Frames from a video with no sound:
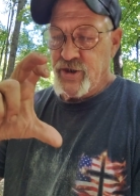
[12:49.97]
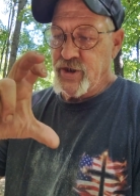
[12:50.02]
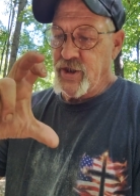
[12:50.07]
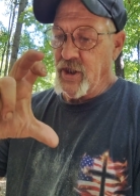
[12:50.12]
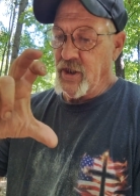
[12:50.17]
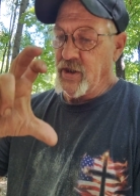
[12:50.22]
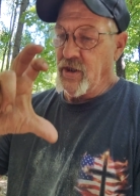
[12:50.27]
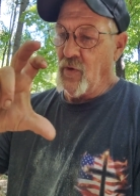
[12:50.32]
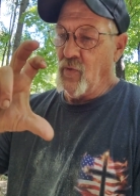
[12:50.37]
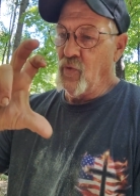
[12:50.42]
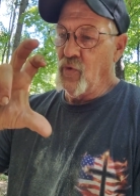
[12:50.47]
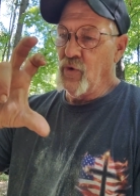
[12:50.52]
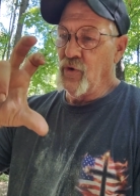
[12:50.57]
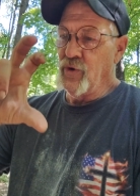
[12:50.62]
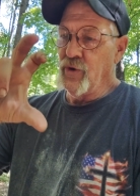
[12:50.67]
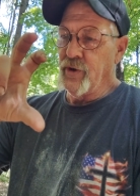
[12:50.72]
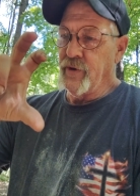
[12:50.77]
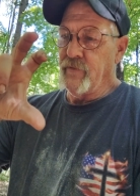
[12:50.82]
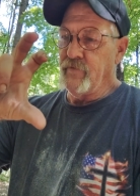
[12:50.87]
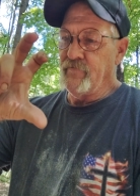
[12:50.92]
chunk of
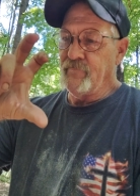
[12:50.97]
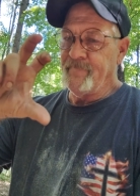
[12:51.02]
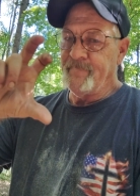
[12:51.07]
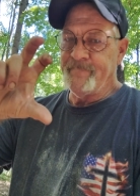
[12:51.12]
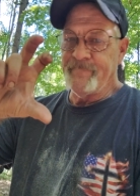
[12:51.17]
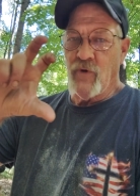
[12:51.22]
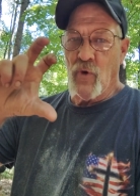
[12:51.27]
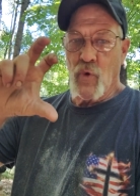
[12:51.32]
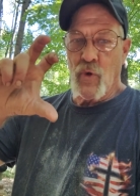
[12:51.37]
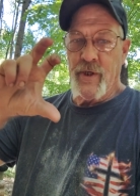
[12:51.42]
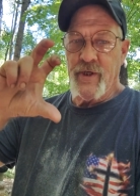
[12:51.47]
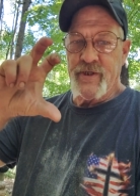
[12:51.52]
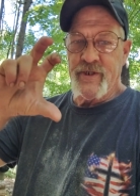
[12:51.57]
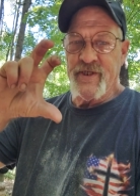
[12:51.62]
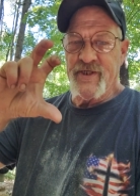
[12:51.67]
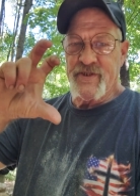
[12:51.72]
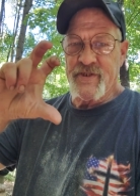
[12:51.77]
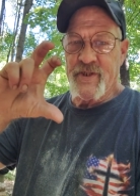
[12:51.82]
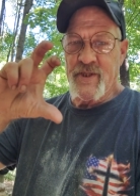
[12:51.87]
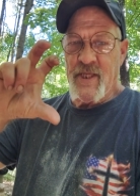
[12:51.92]
wood, 4
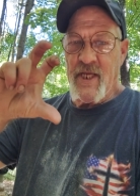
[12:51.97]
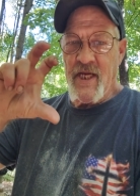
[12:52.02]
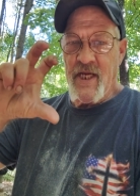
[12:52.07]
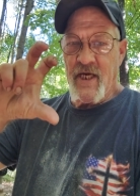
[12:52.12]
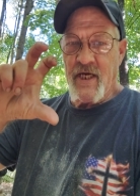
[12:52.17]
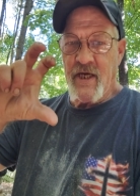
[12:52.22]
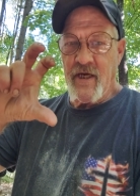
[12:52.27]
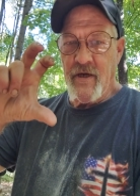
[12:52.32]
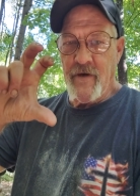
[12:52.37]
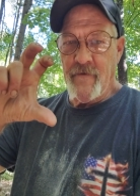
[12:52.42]
inches thick.